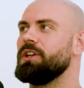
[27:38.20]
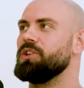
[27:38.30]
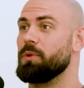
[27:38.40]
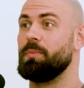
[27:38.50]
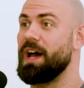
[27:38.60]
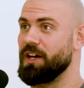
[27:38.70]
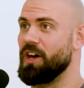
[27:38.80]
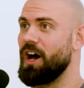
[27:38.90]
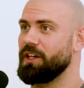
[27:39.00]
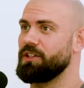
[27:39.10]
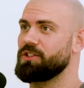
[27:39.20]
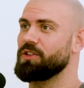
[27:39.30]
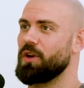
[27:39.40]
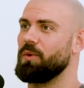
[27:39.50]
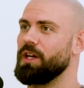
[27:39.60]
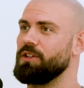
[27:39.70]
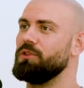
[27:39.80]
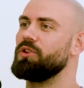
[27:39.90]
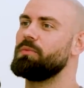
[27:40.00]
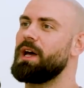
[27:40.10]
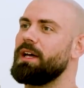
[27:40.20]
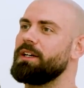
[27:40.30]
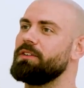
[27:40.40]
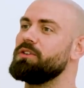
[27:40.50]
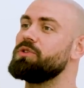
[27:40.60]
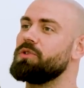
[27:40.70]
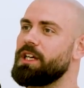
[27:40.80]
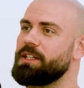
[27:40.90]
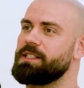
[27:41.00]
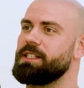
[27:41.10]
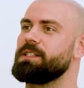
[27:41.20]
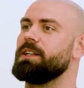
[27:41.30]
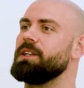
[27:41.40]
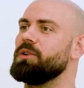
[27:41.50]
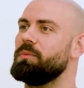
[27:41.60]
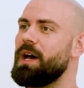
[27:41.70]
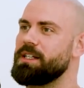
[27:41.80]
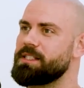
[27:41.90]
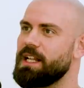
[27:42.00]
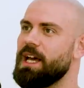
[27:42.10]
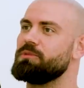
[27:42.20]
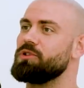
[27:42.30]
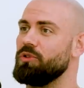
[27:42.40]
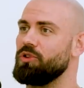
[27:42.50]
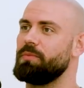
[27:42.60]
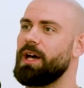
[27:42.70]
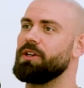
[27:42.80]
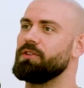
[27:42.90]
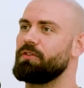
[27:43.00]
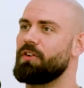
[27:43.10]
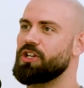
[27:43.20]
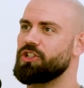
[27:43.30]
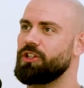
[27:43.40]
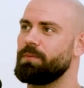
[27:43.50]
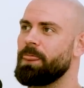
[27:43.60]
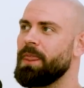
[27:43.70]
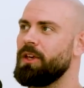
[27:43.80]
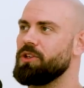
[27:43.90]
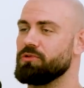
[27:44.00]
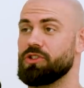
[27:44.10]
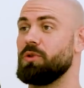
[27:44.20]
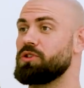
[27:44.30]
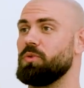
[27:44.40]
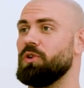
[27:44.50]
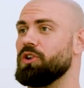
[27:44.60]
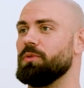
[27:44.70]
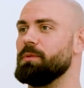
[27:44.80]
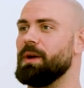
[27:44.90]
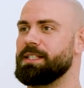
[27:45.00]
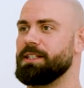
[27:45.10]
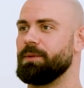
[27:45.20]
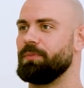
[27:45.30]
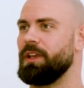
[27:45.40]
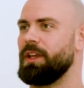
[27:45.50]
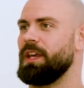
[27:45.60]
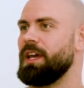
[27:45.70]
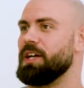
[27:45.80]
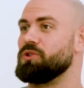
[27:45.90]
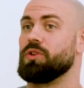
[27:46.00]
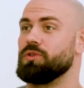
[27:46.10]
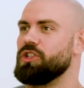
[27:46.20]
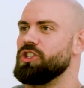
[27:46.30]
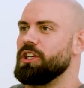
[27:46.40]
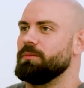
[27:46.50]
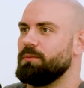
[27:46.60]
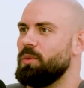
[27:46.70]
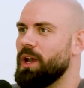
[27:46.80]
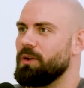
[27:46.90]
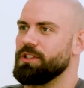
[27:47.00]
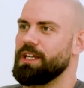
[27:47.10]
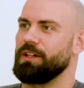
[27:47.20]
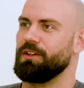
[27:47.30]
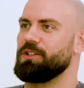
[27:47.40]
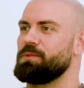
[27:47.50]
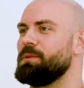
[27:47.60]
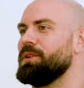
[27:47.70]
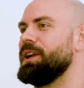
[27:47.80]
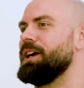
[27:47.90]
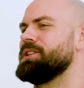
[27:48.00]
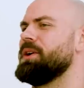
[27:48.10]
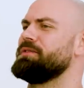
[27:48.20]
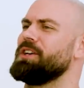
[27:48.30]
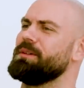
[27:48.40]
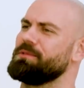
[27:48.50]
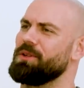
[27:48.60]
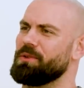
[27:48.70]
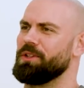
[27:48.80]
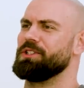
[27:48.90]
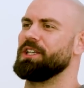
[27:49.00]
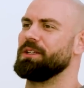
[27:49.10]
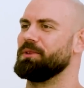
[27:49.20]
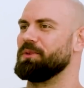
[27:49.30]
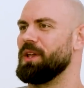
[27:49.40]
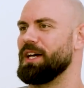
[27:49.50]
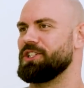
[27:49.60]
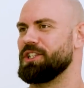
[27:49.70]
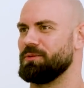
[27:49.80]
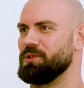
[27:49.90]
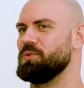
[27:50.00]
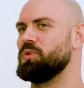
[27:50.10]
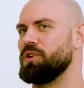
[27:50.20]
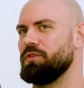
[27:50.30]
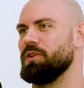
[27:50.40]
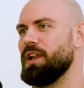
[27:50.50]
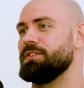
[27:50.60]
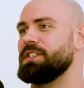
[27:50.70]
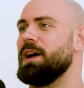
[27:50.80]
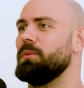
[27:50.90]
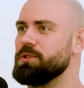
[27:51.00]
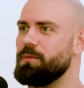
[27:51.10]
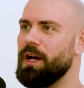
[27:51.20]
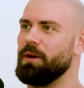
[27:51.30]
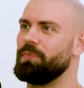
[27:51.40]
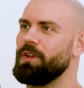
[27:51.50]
You're a better guy straight away. You look better if you're doing that consistently. You're better slept. You look better. You're fresher. Your results at work could be better and you're going to the gym one hour a day. You know, those people that are like, I don't have time to go to the gym and all that shit. Well, you would if your life setup was better.